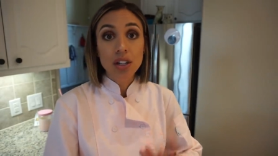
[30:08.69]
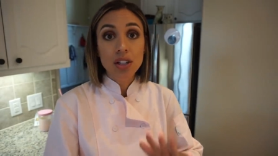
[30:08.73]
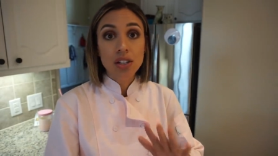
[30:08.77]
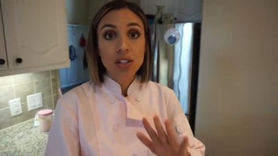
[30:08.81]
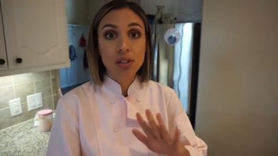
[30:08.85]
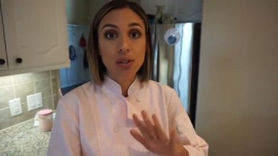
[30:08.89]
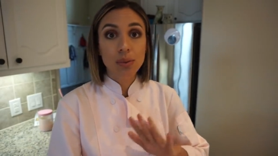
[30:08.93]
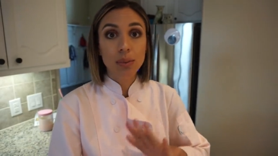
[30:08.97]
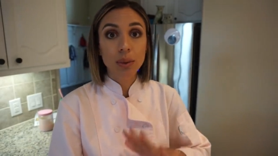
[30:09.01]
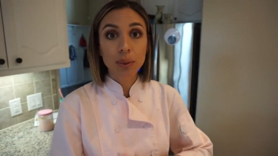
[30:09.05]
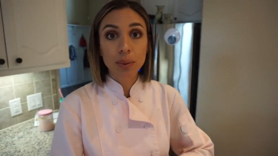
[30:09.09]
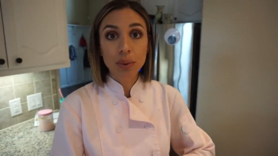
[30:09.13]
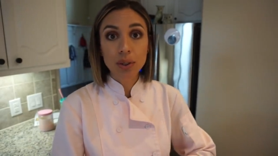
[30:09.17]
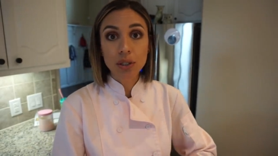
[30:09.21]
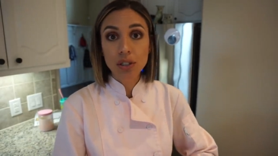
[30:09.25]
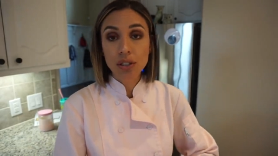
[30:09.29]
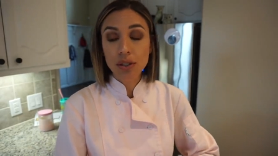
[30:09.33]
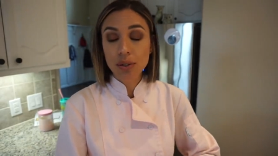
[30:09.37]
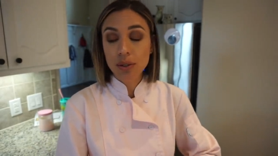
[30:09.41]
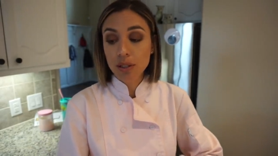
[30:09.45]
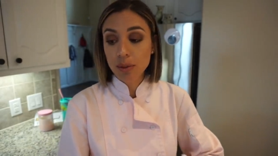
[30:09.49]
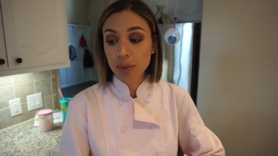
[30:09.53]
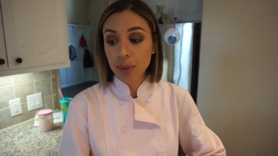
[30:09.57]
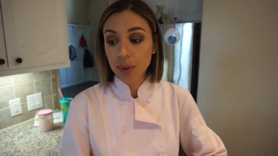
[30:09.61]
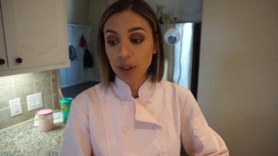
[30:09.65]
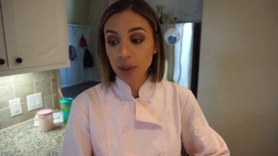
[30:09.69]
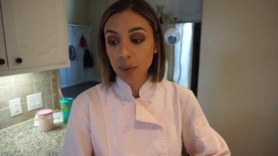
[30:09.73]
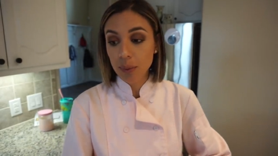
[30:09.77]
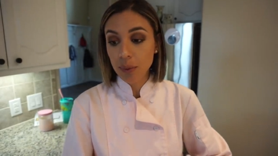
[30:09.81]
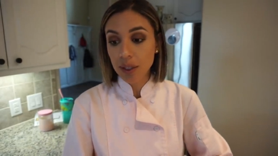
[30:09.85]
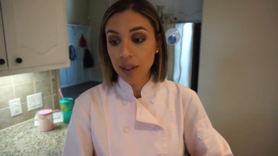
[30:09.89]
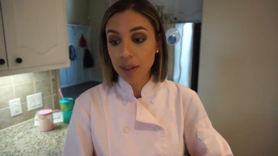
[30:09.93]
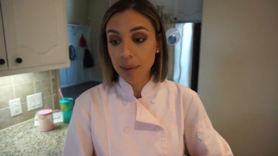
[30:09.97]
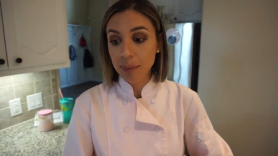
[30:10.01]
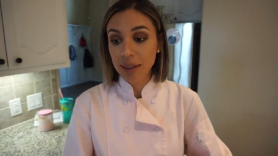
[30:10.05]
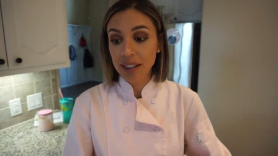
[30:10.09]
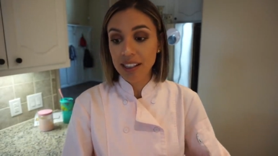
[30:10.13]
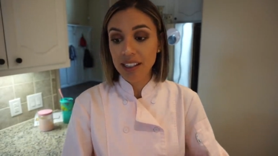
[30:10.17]
So what we'll do is we'll eat
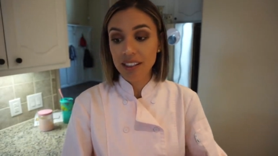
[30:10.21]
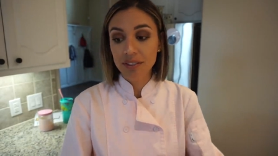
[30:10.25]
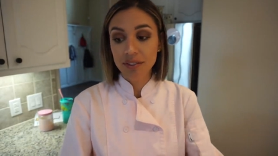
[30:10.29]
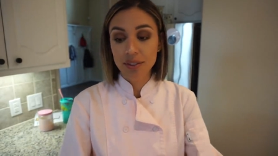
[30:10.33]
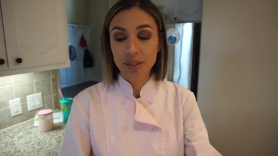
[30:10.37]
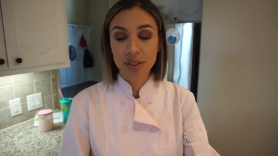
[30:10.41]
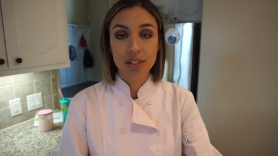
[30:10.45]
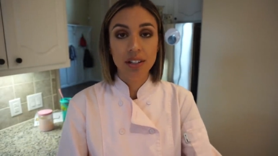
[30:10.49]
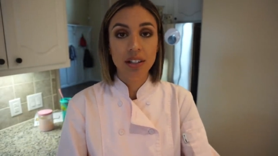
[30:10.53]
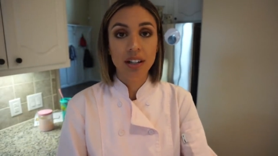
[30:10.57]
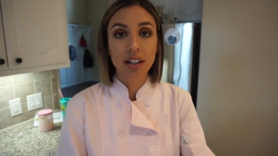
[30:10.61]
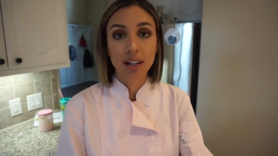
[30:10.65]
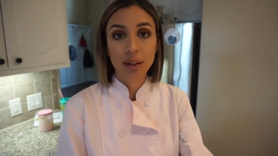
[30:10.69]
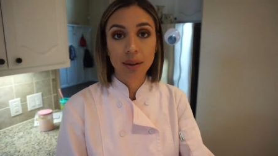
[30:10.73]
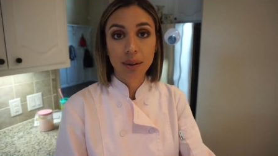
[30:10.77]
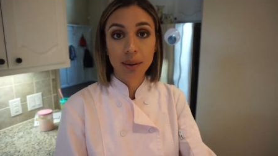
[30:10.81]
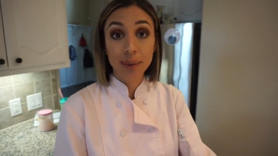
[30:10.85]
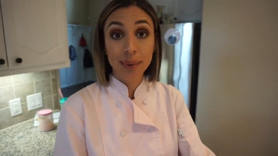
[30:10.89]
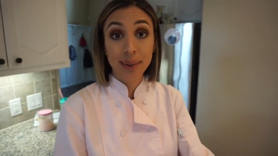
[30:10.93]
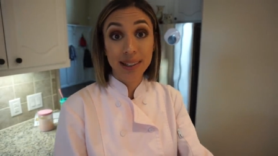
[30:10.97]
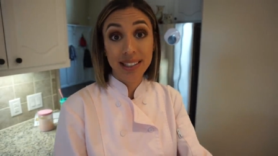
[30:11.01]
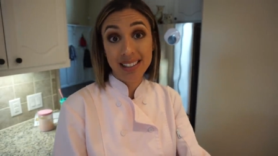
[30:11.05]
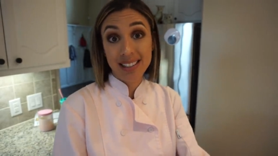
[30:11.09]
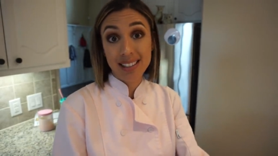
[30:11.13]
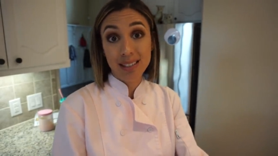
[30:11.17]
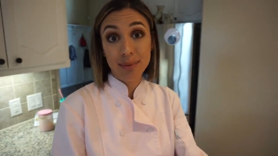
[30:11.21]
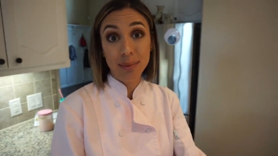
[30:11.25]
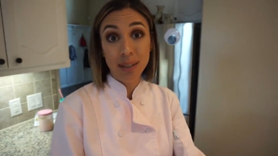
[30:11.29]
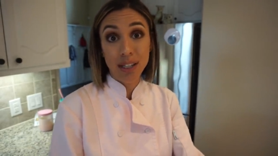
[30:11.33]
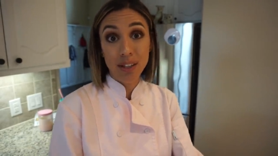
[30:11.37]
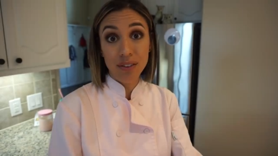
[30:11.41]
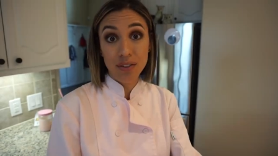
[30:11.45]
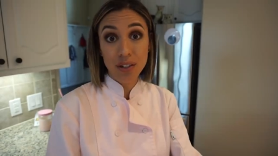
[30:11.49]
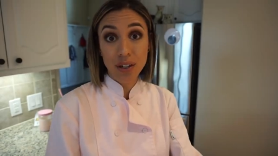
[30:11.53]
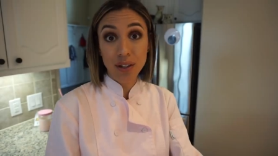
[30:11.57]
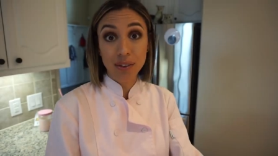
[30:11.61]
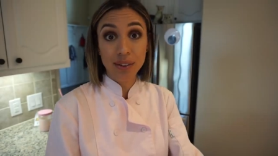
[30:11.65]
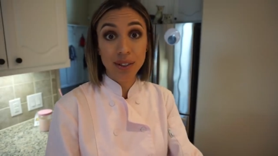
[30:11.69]
watermelon if we're still hungry. We'll get some
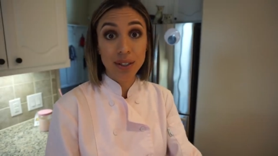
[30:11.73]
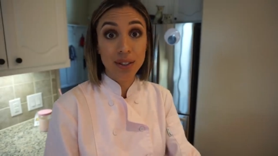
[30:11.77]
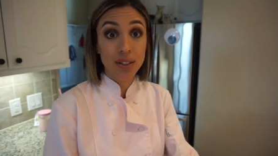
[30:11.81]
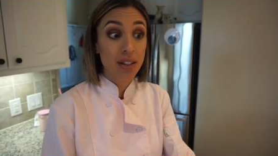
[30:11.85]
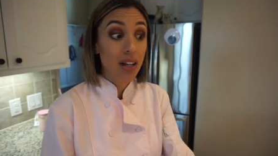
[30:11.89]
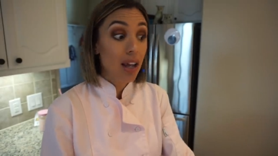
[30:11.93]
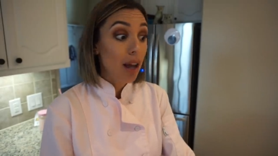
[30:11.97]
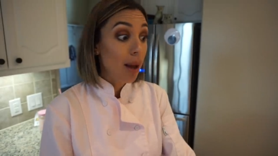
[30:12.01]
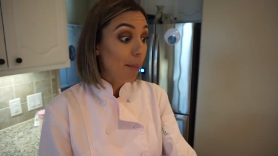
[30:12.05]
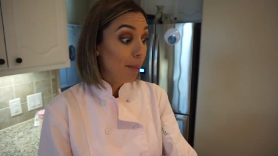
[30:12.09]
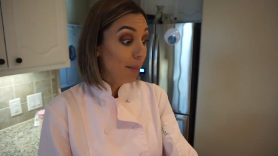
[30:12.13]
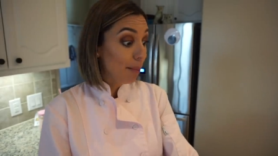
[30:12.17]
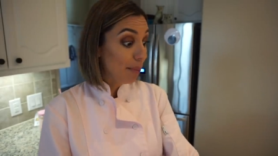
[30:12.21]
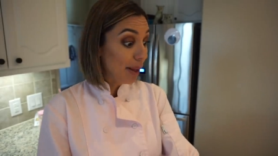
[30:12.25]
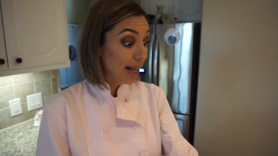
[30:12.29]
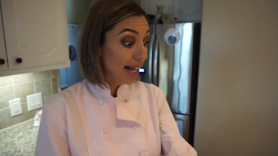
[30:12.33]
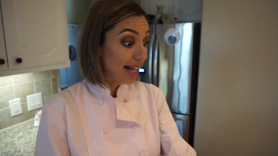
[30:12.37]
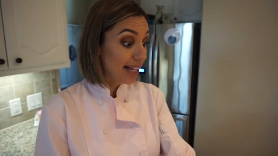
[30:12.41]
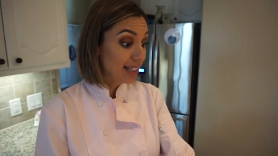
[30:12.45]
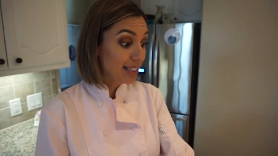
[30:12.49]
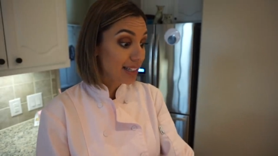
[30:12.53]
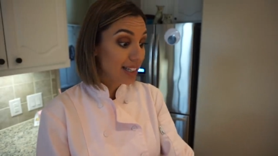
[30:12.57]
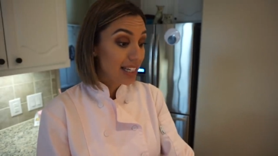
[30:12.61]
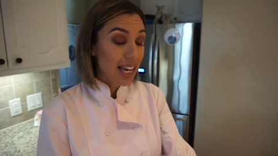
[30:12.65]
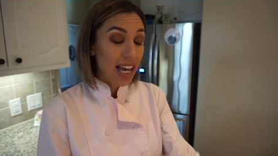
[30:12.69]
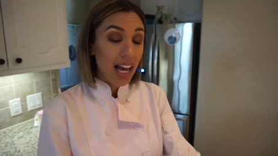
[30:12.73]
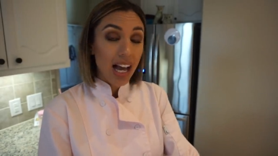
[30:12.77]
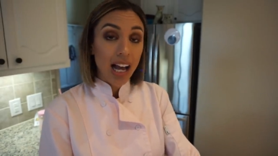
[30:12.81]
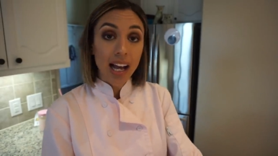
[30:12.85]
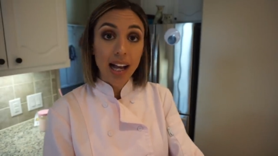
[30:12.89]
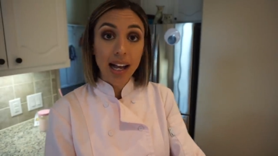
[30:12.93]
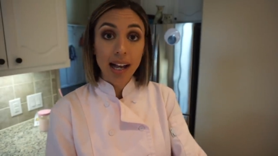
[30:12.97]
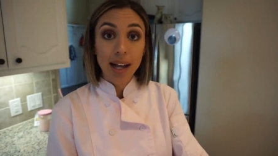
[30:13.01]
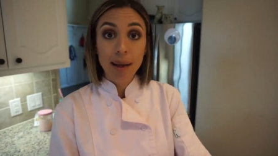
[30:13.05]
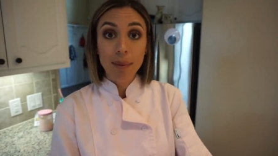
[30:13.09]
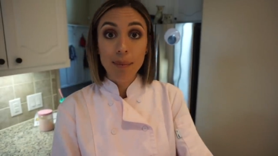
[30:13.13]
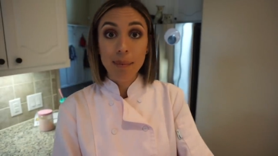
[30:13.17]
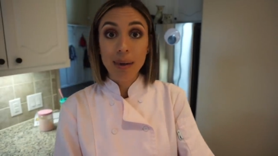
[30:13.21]
leftovers. But
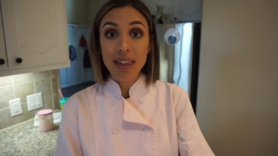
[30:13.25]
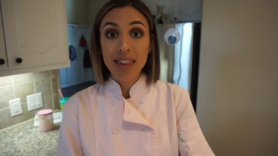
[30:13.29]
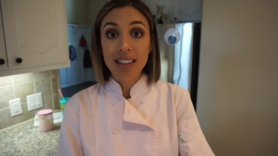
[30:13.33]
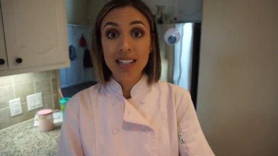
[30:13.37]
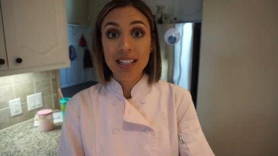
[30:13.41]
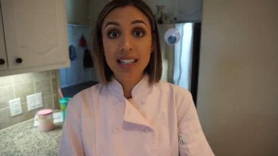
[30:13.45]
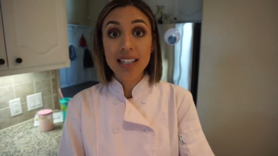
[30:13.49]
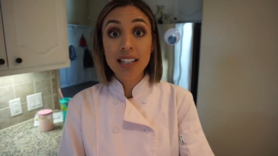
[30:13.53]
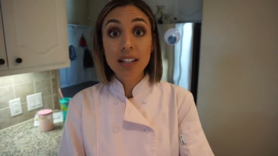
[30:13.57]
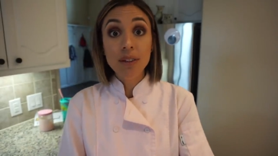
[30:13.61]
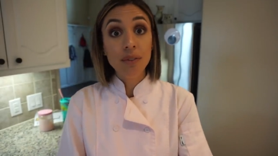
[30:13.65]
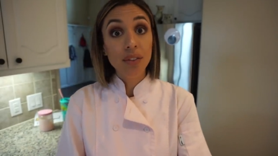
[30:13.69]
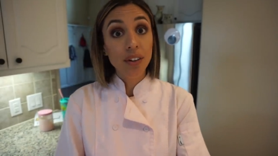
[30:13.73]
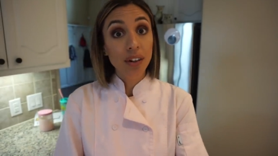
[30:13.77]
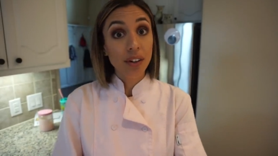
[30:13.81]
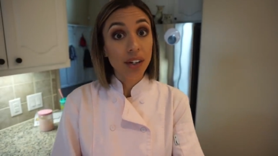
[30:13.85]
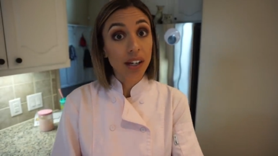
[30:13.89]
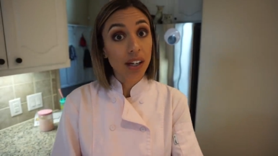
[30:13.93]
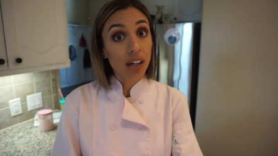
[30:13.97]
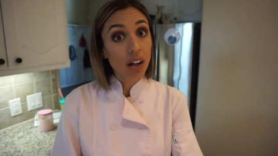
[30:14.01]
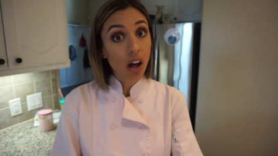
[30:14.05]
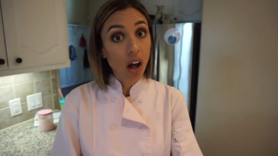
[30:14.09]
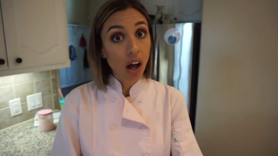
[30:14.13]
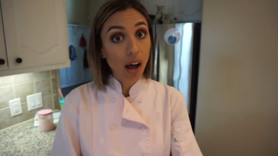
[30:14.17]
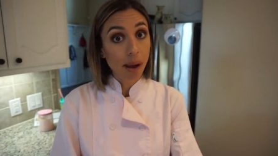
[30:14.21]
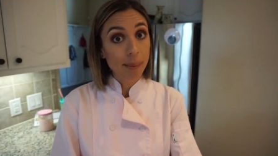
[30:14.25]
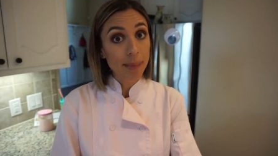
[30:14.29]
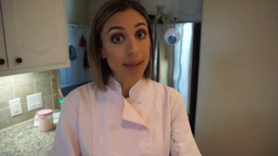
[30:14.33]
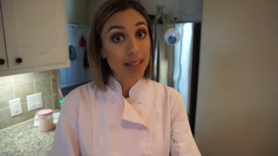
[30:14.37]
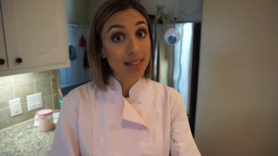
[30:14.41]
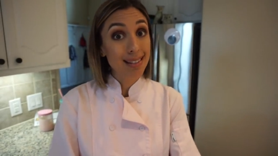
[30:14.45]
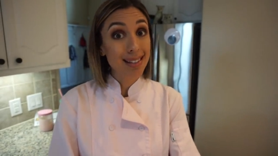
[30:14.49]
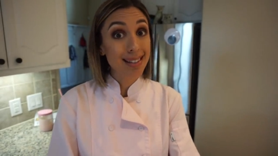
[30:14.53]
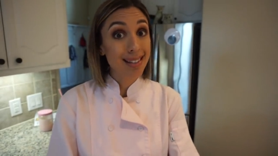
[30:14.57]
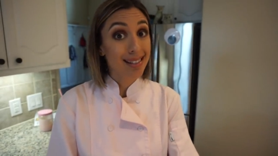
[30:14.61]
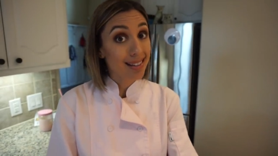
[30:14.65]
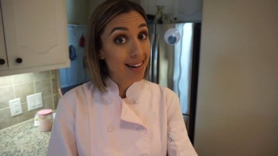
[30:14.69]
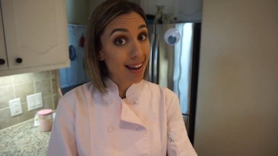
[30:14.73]
um, this is a very
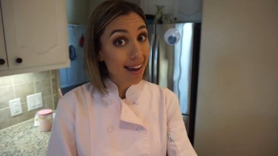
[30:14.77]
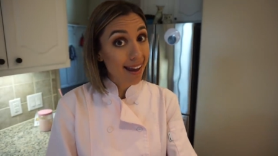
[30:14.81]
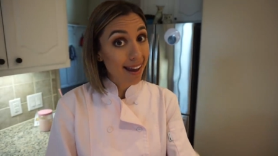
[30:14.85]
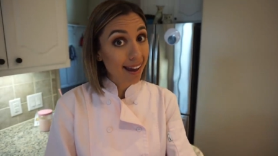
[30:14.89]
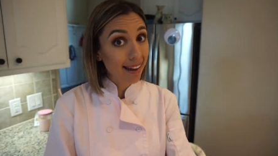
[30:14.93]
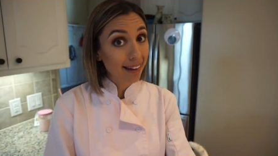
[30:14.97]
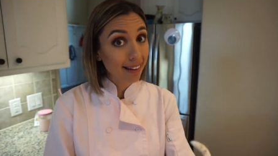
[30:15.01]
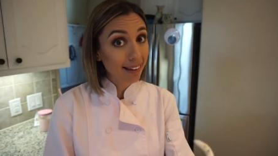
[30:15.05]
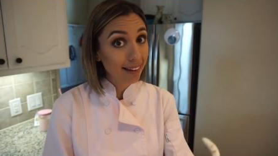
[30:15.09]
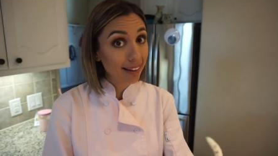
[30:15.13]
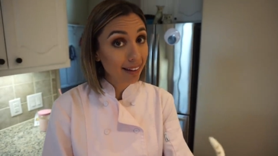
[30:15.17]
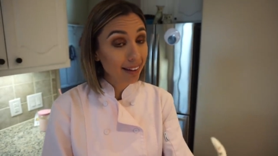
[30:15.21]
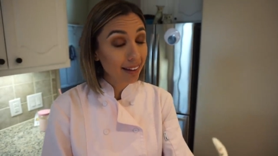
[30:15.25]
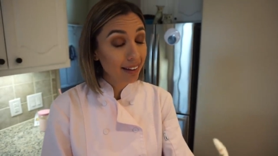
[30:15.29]
common snack